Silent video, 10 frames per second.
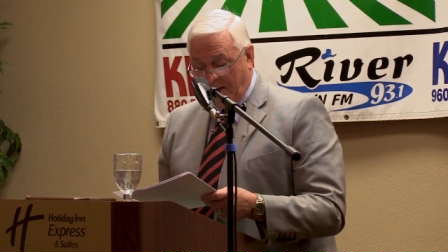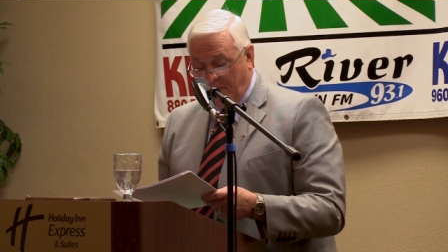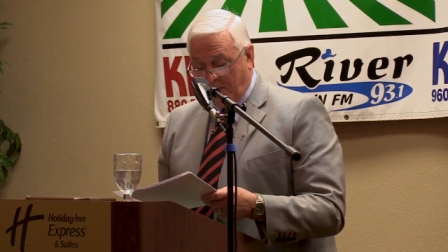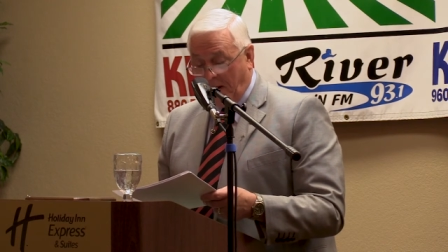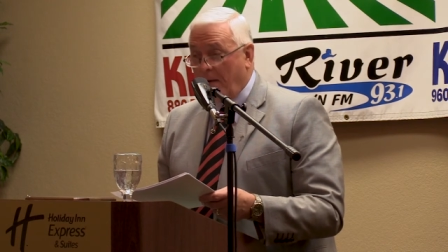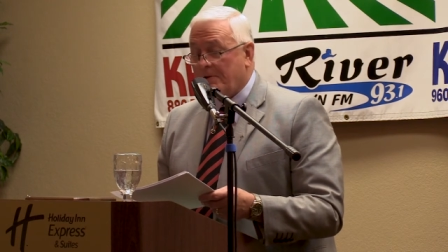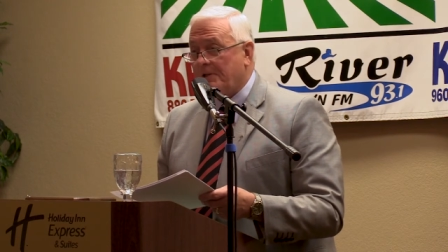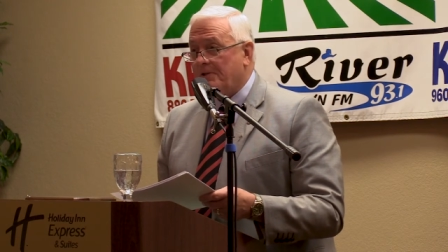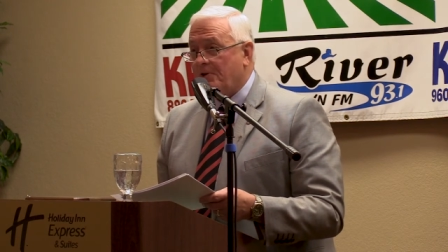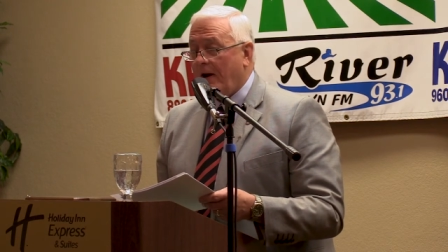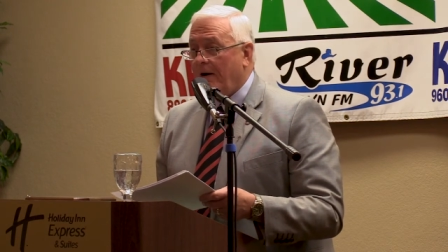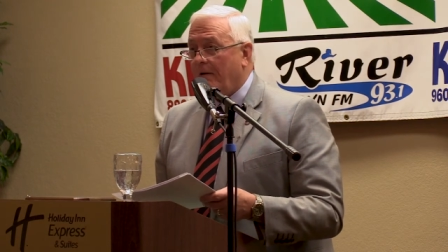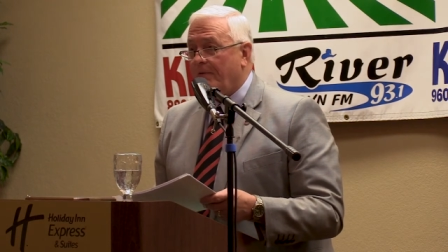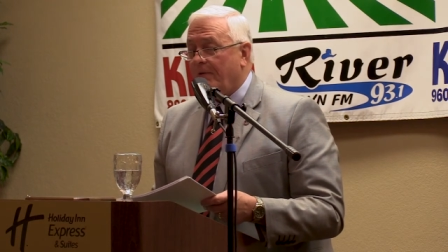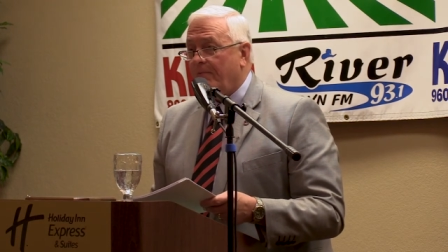When I was the chair
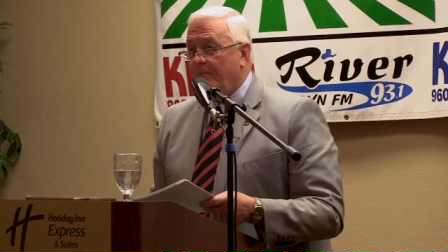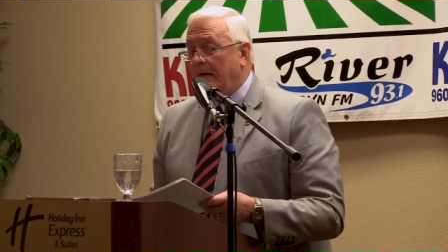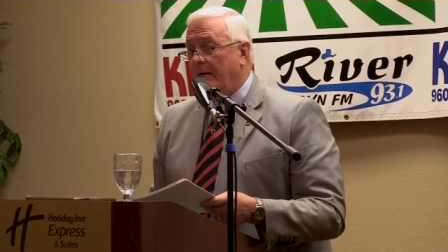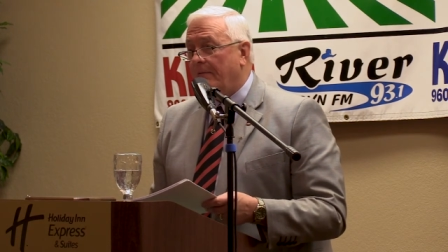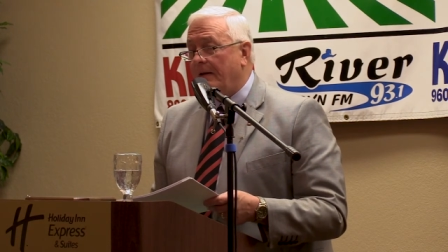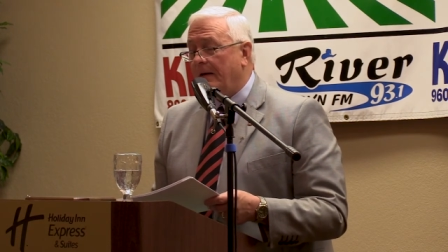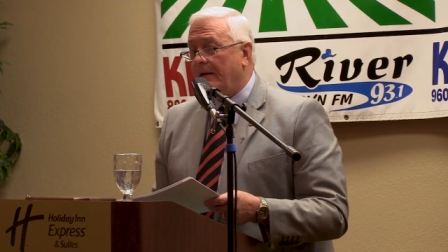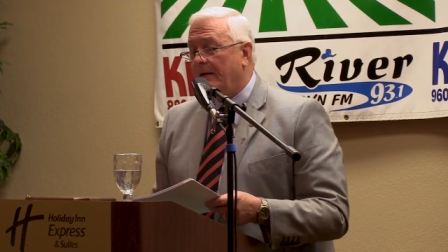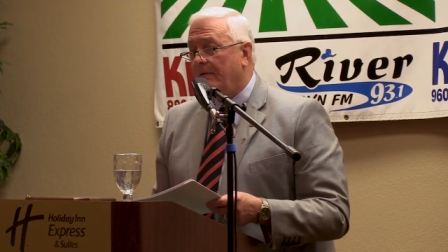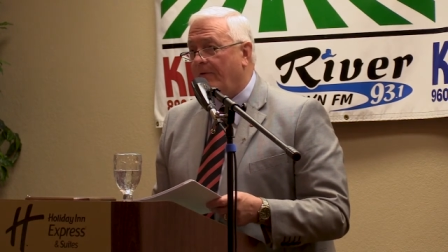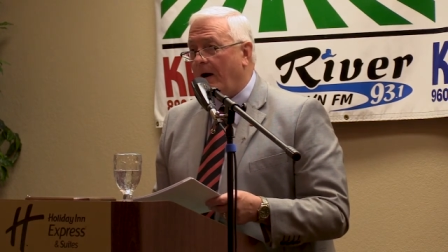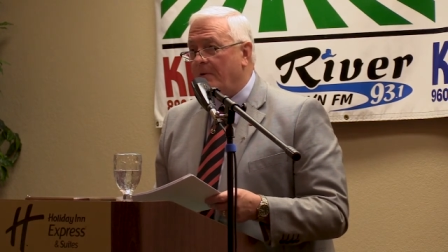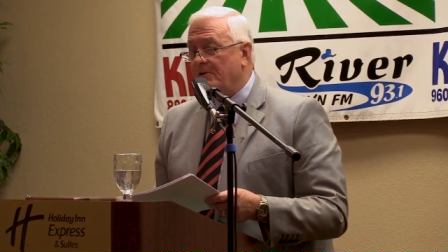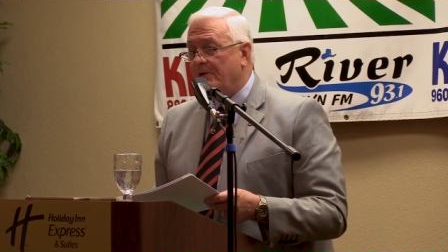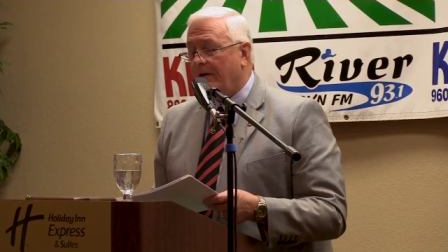of the of the
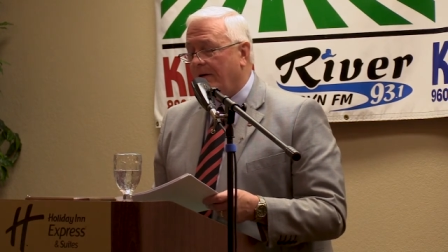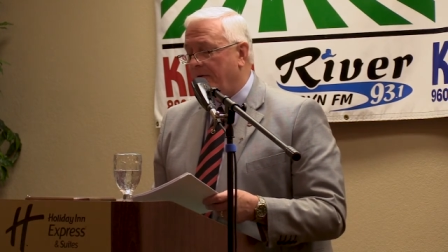farmers or